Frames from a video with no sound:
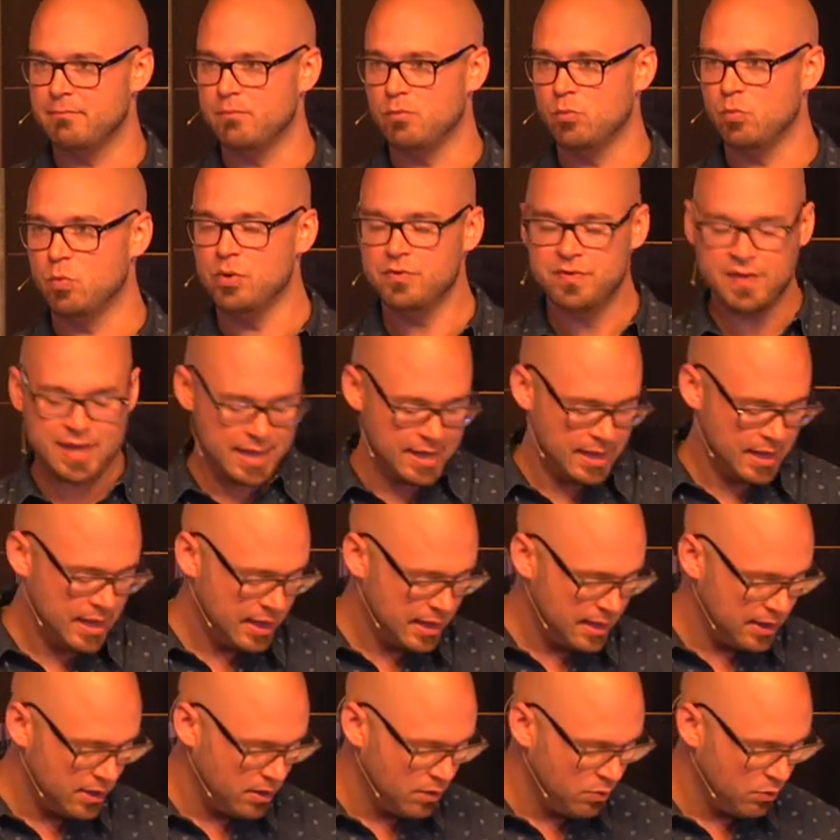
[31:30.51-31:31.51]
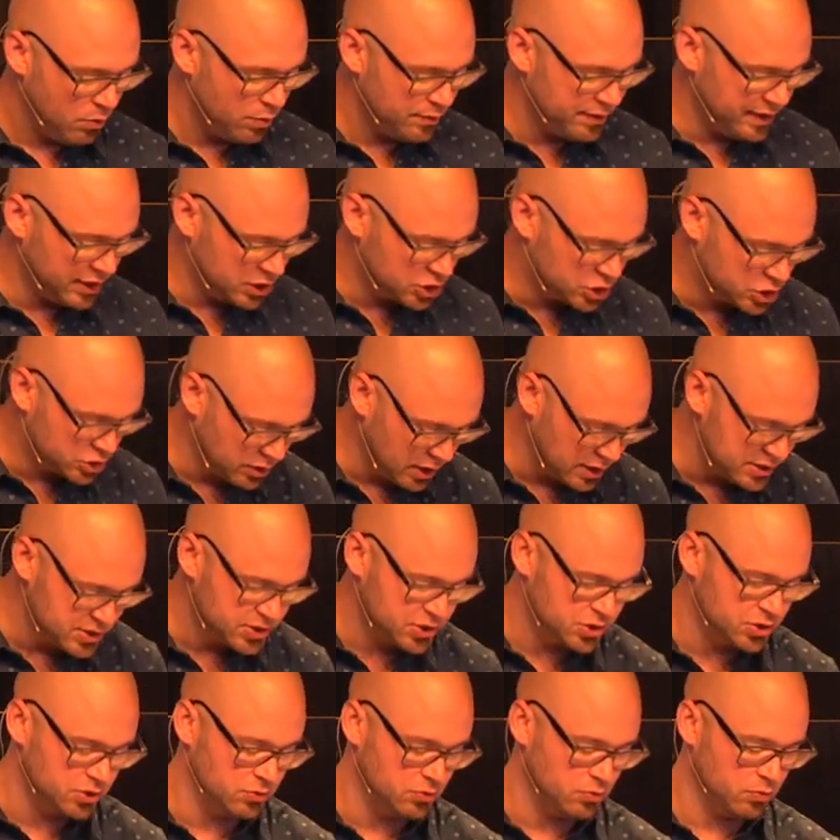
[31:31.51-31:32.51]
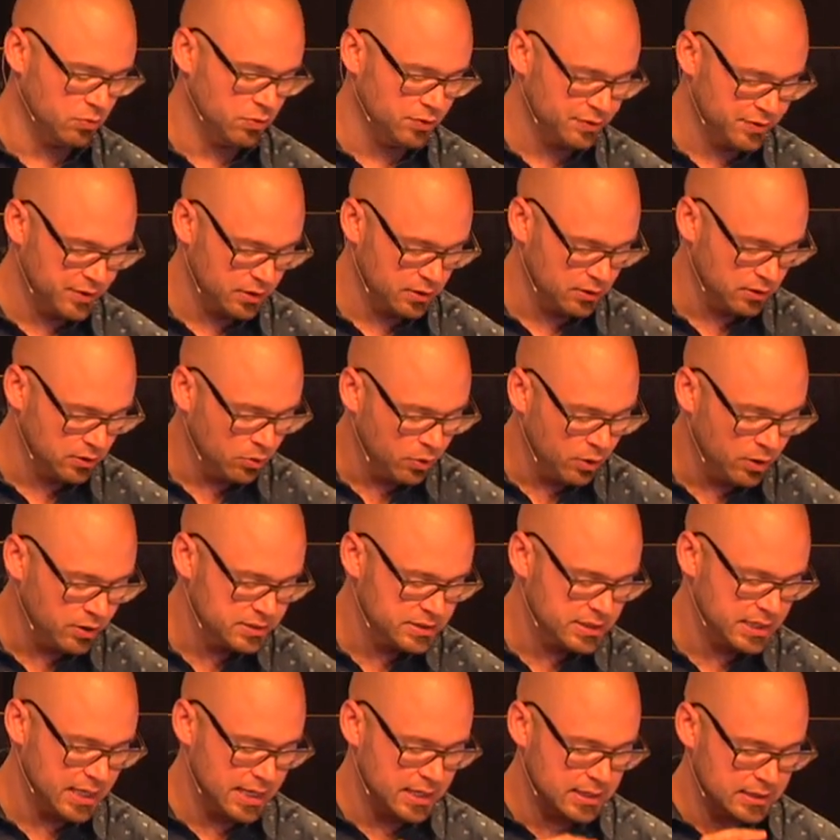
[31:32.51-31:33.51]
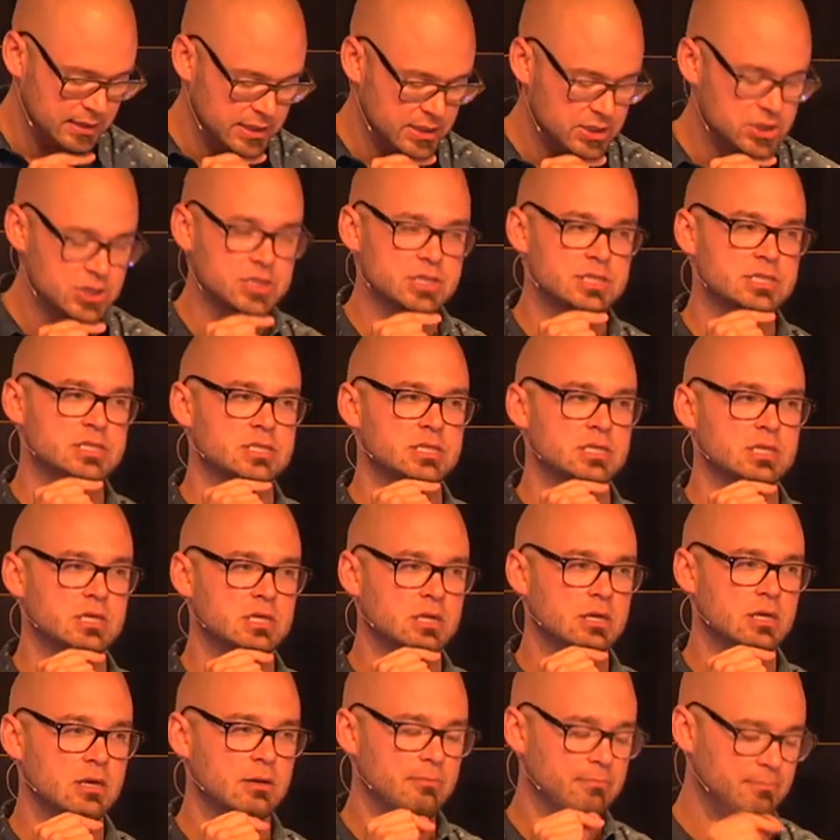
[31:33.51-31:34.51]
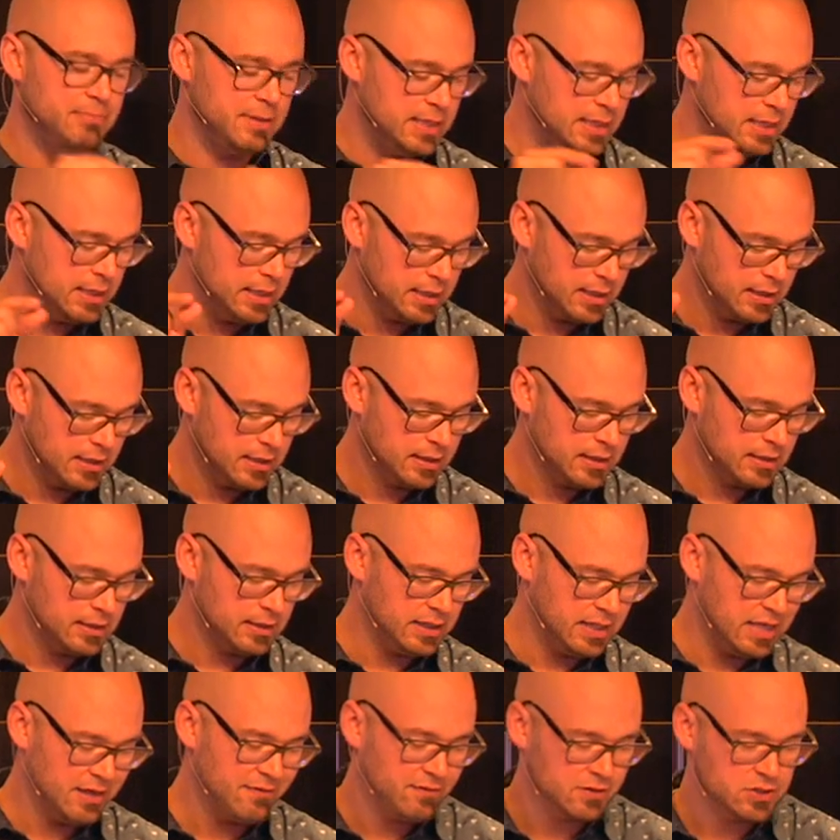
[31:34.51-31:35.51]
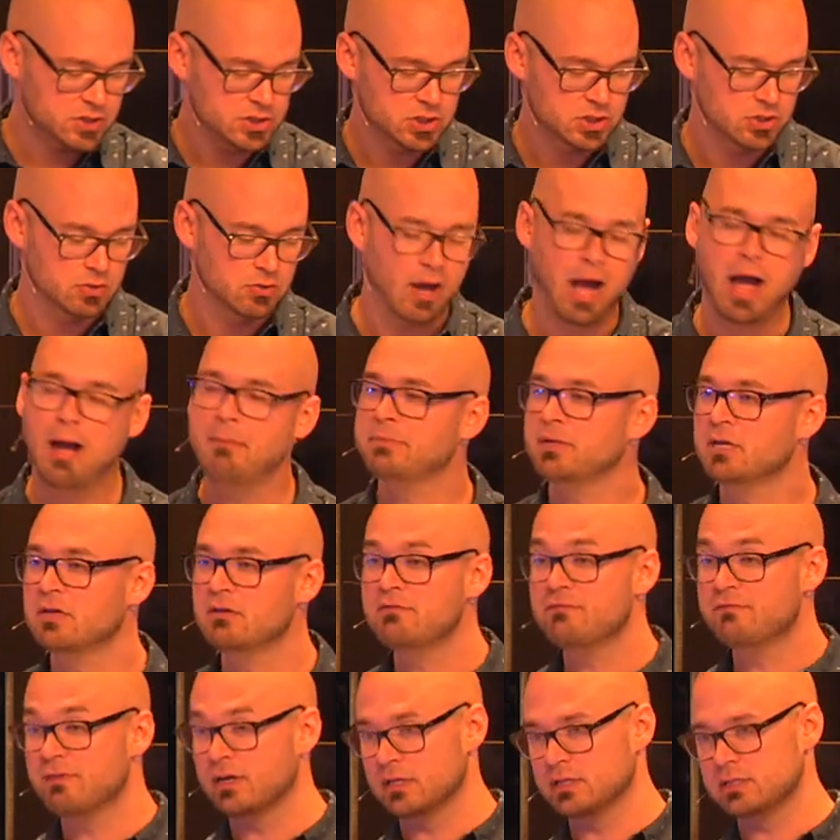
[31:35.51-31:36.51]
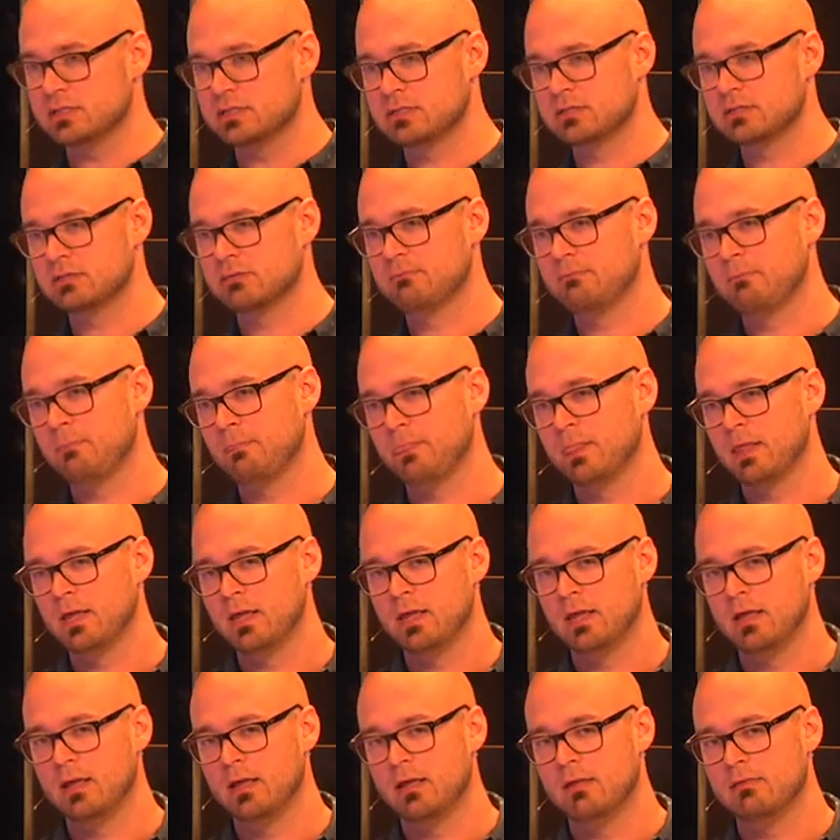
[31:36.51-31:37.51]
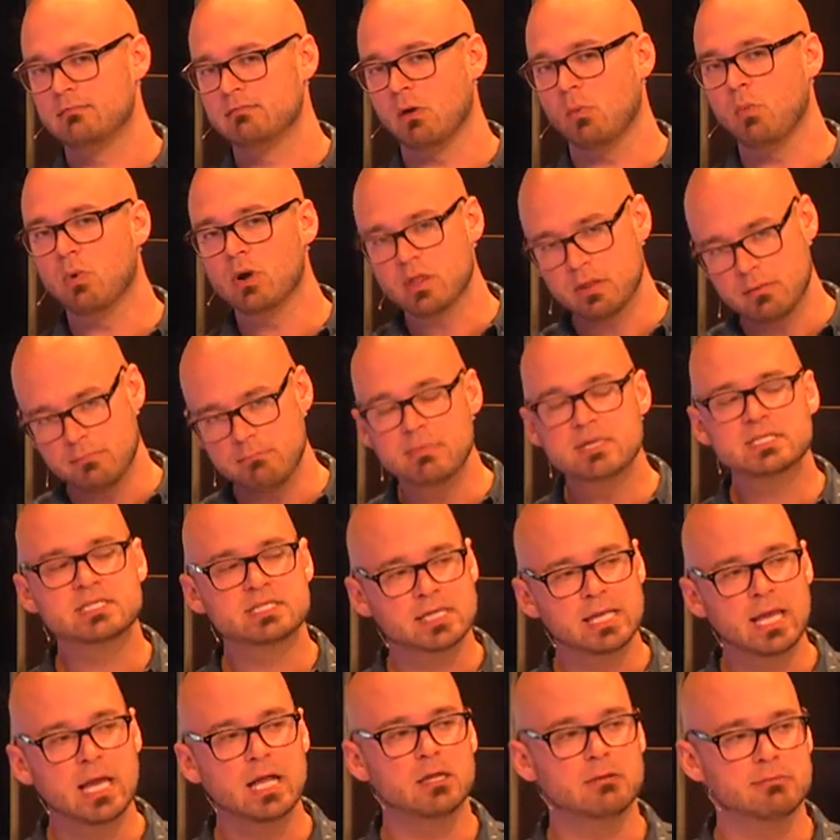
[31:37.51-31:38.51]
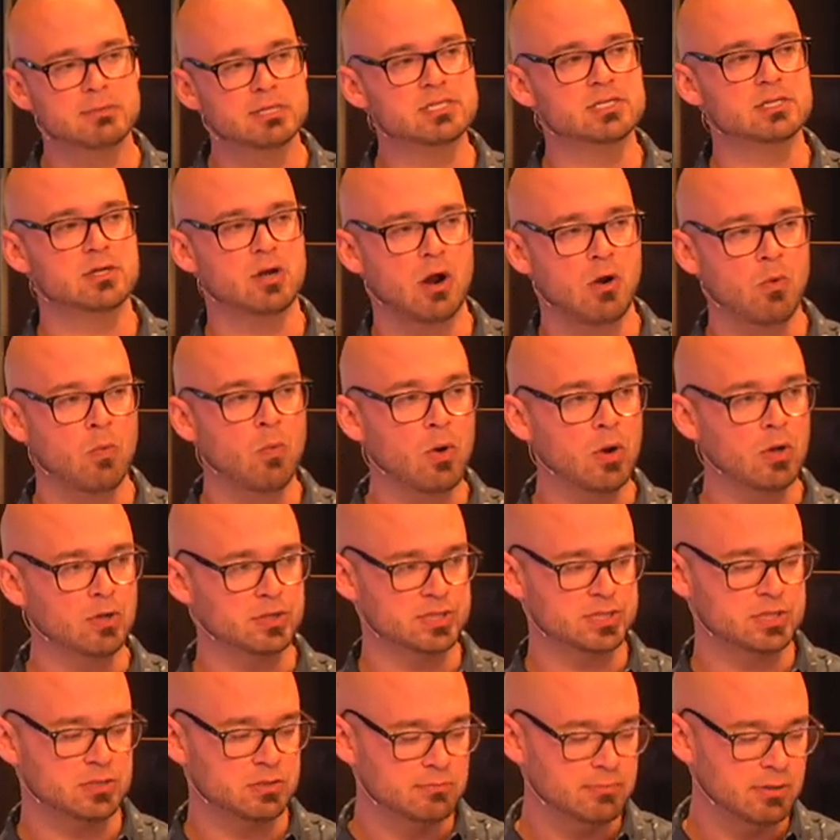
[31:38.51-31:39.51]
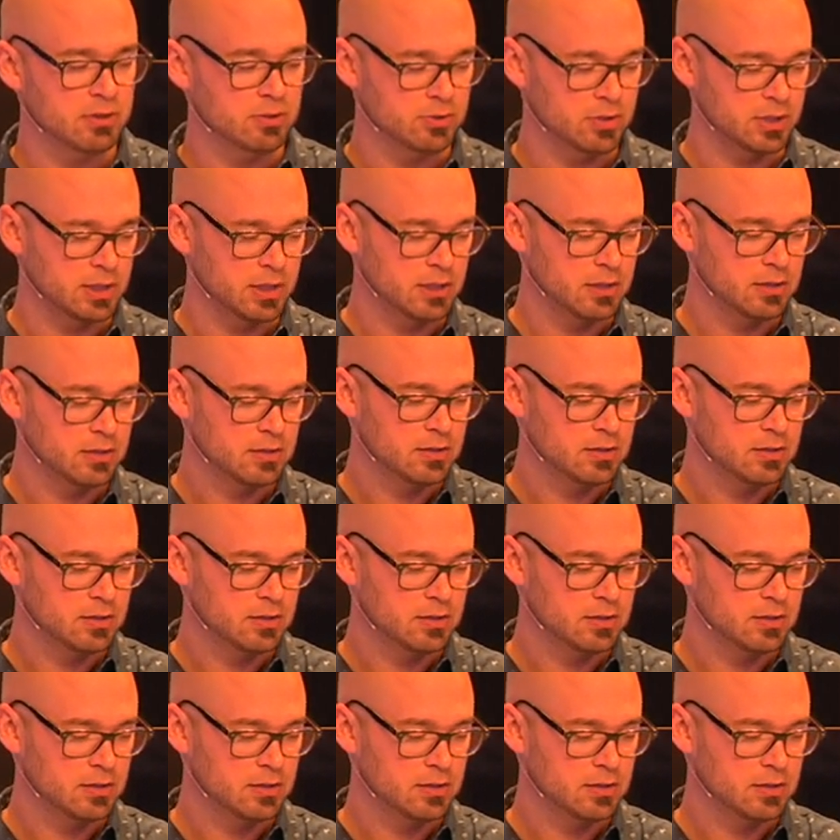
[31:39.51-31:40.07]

Will they trust you? Will their loyalty and allegiance be given to you? I'm convinced that one of the missing elements in our world is humility.